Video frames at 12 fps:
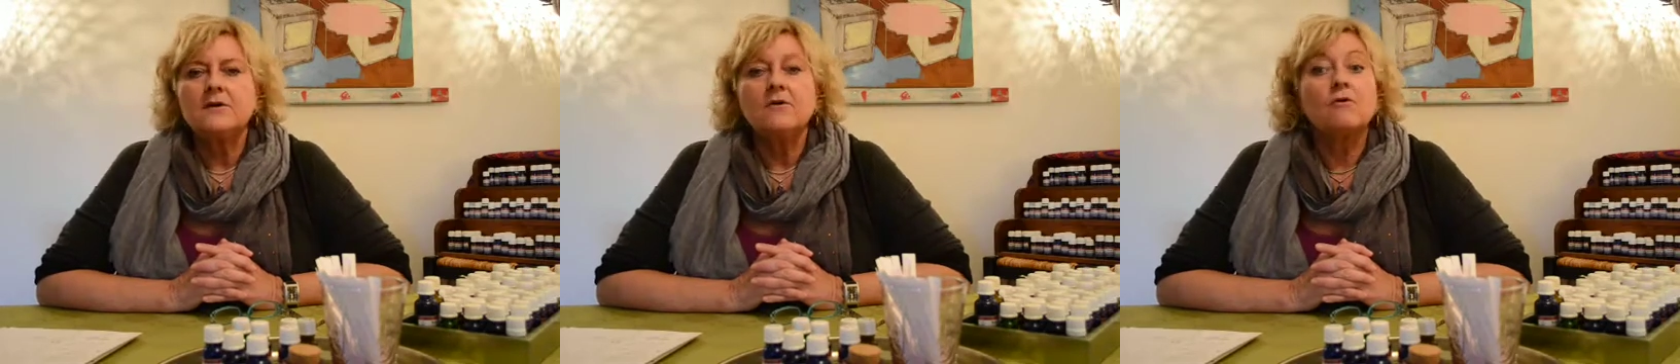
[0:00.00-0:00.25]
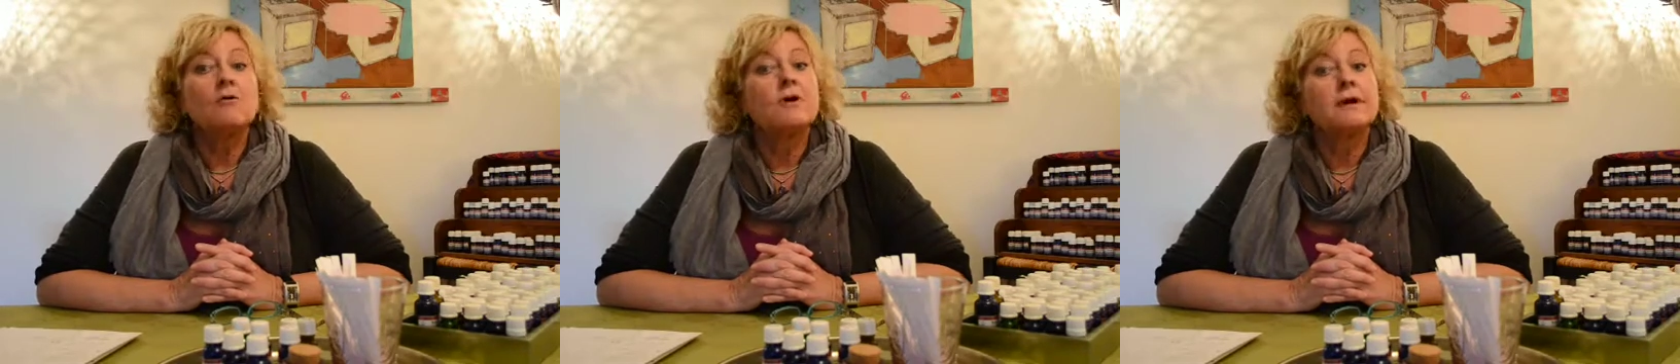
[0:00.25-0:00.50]

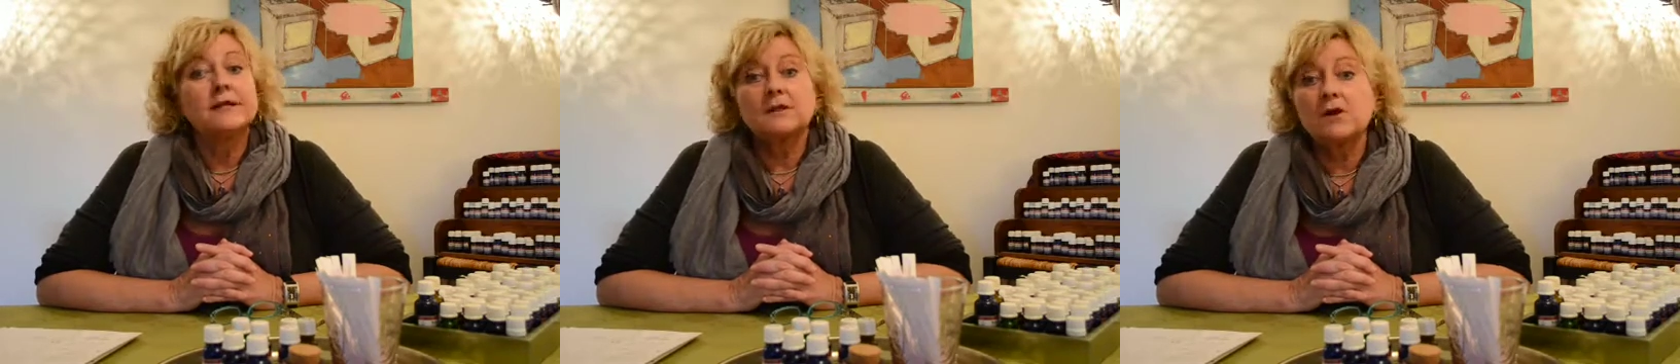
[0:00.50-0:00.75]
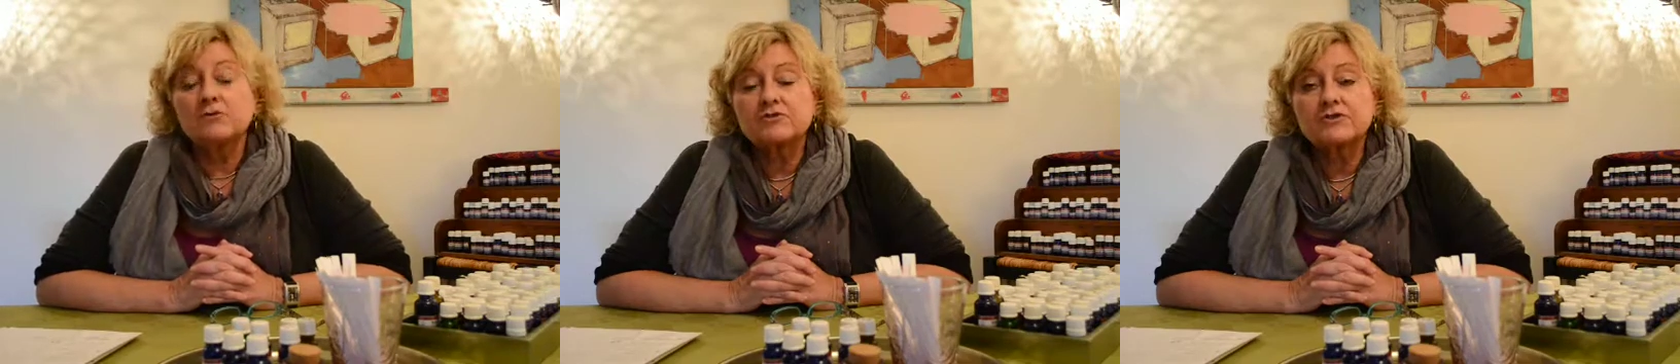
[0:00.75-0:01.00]
or in a
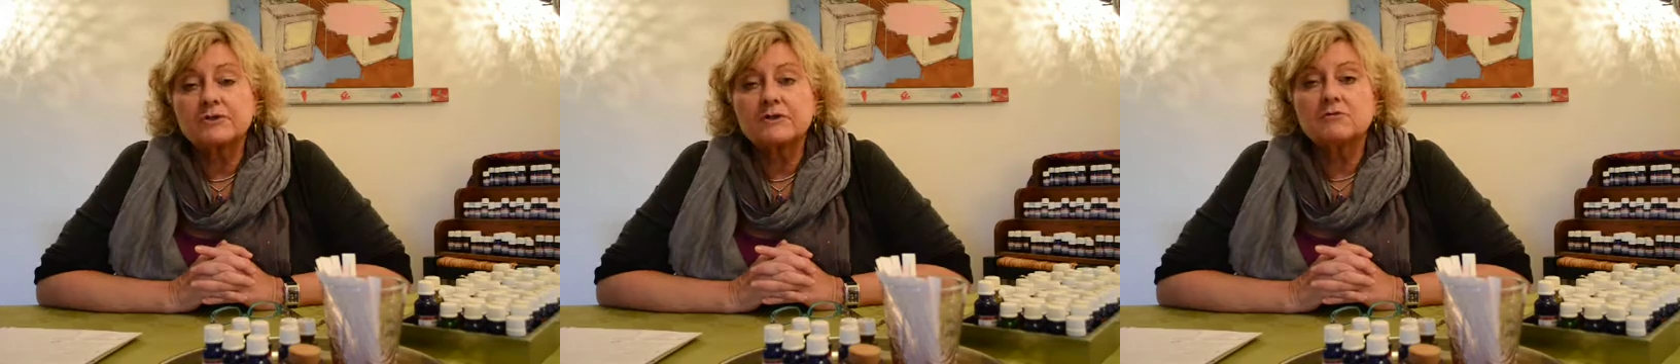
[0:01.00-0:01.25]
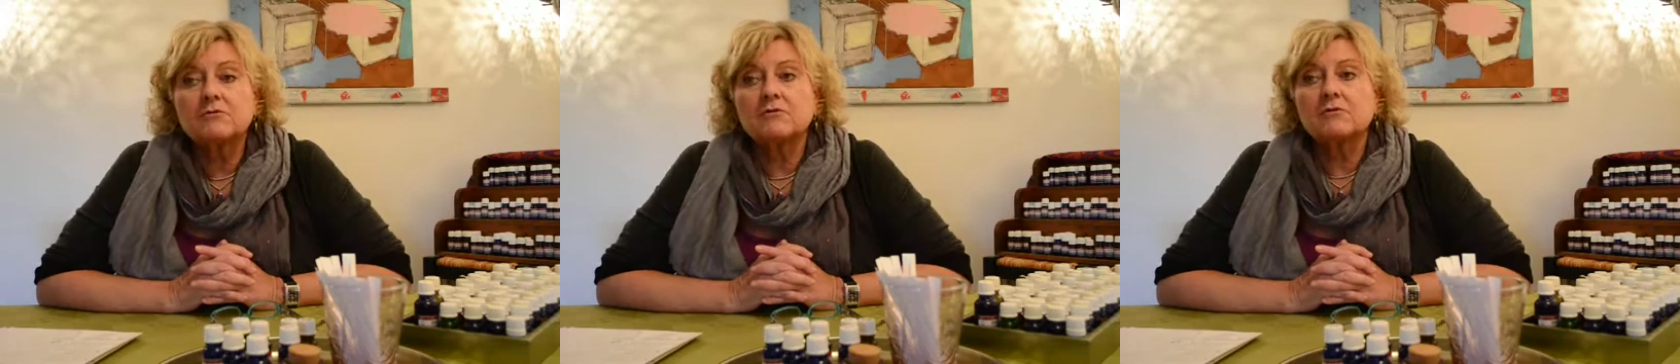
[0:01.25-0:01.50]
lotion,
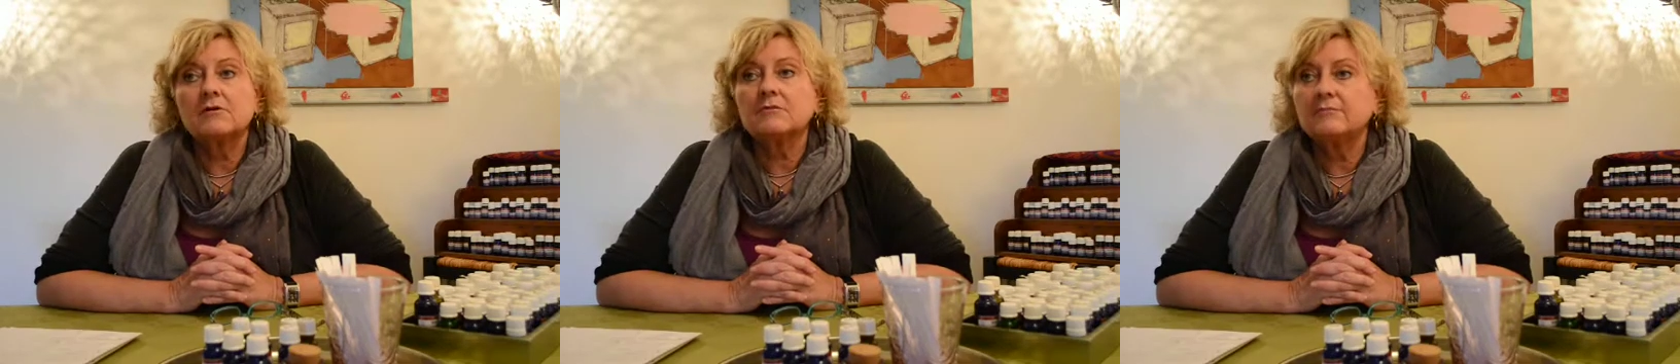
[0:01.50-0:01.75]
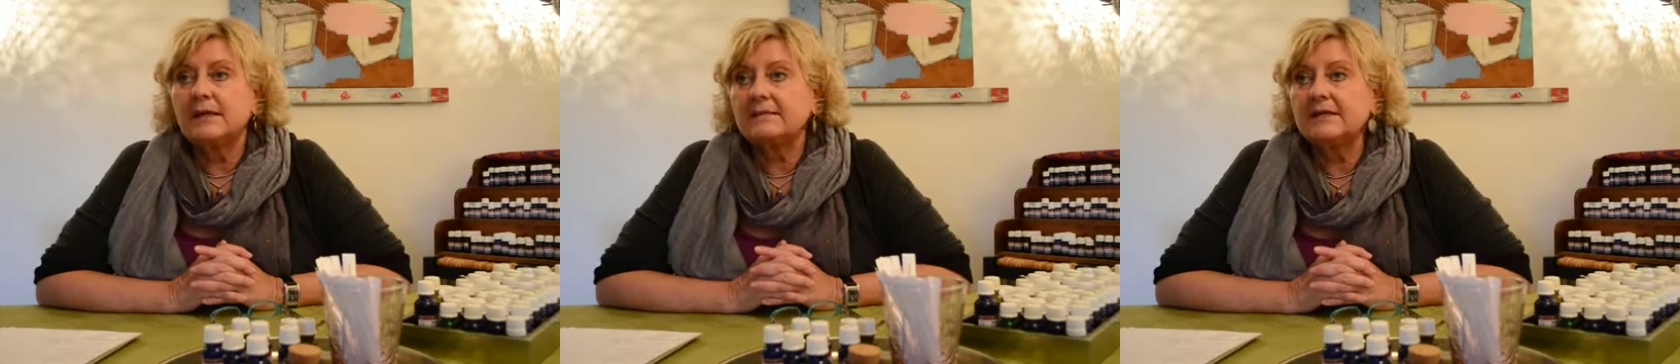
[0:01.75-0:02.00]
or
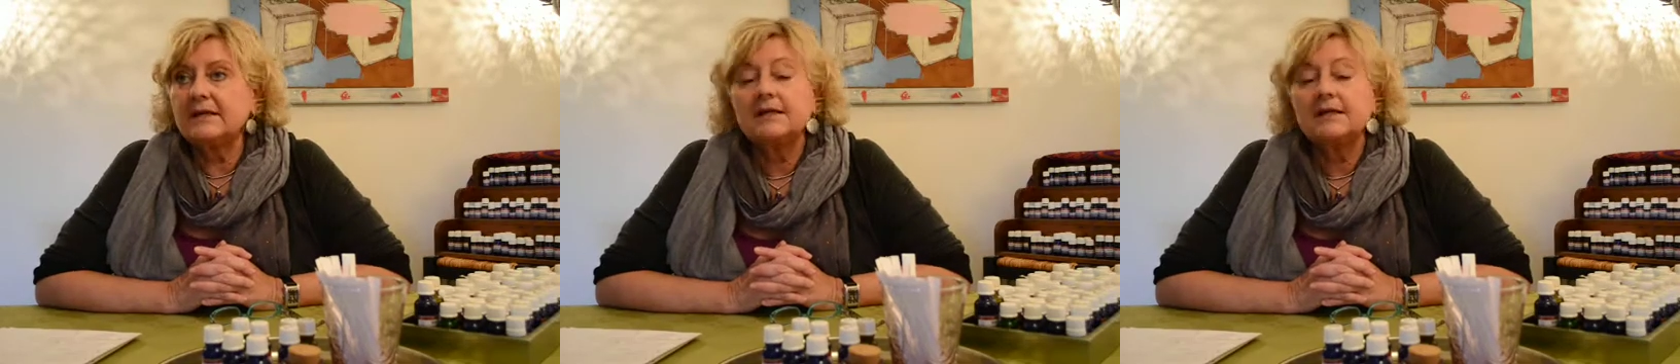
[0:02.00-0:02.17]
maybe